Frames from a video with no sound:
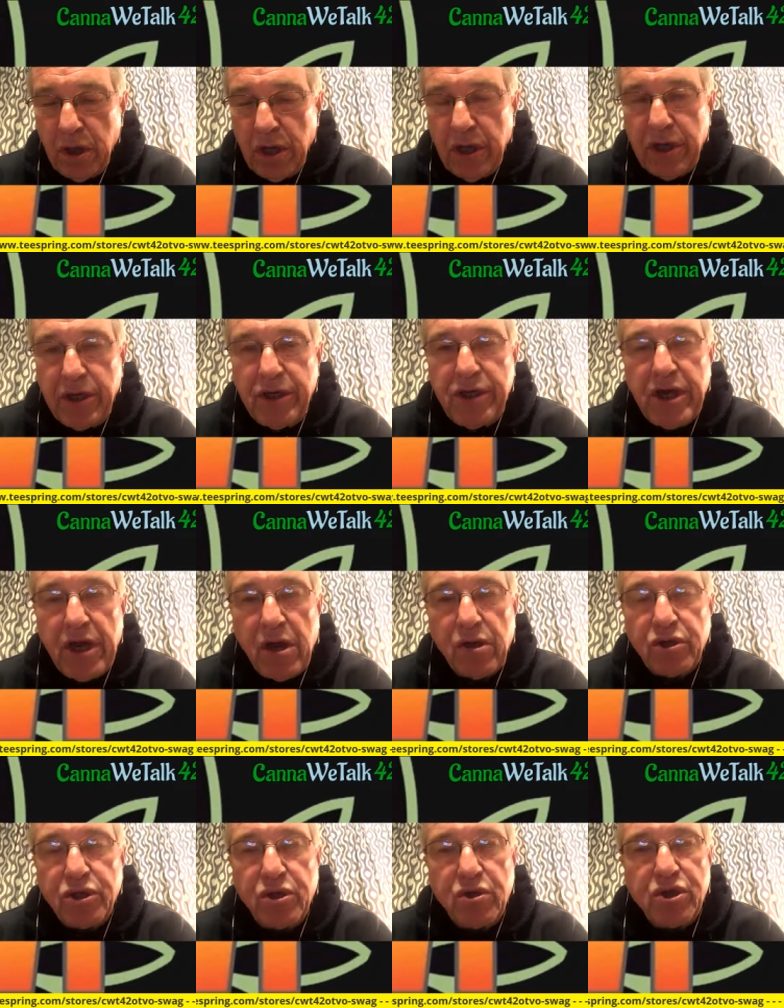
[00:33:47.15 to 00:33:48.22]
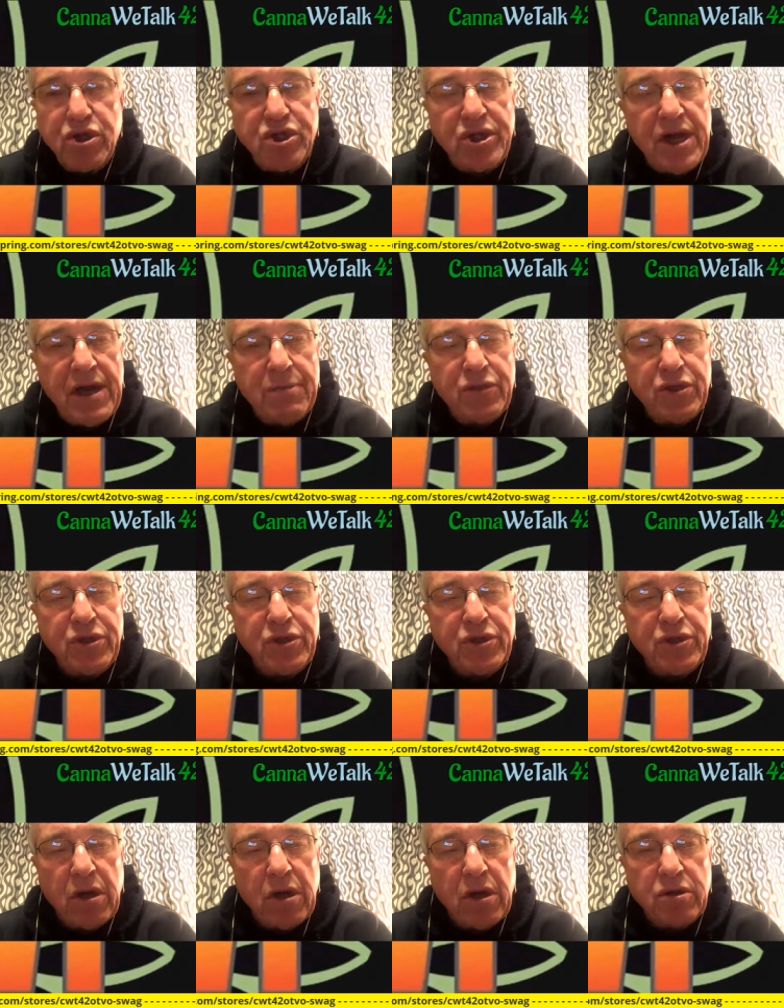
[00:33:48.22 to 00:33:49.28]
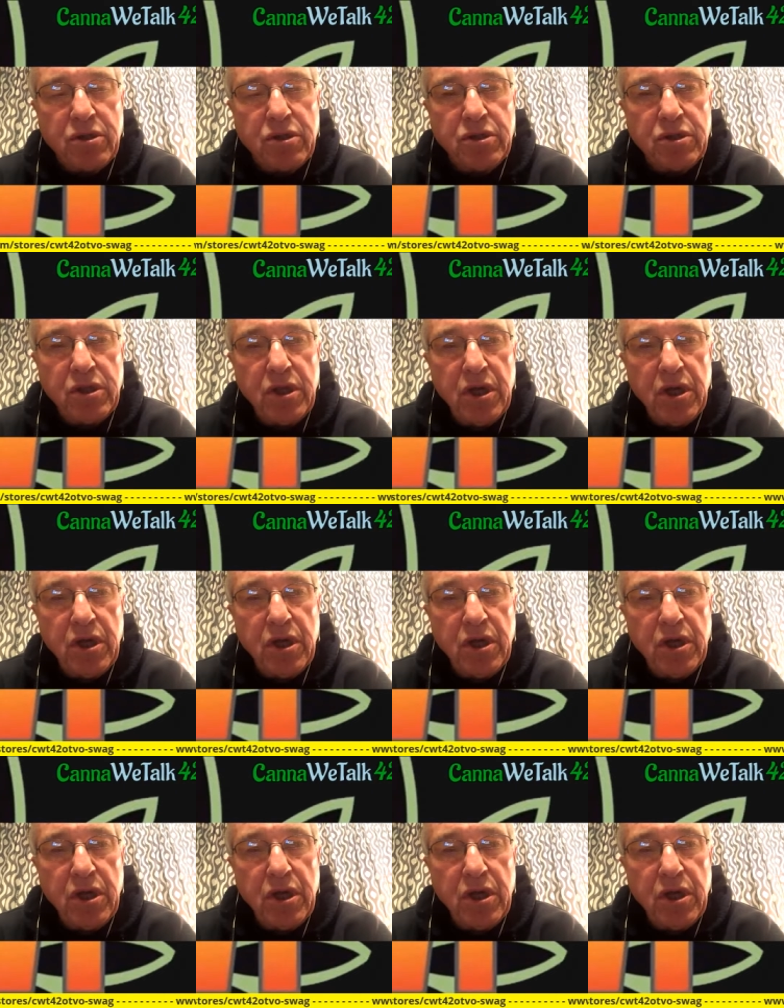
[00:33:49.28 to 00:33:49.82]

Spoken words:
it tells your stem cells